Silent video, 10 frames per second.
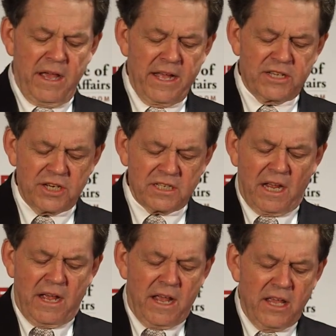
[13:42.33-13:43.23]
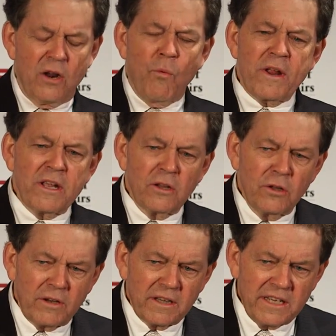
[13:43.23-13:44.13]
It's just, when you
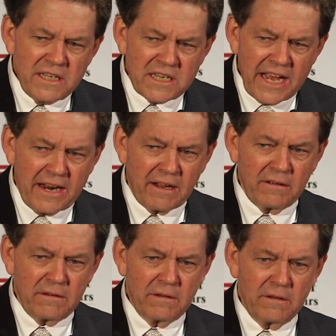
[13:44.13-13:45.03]
look at these data,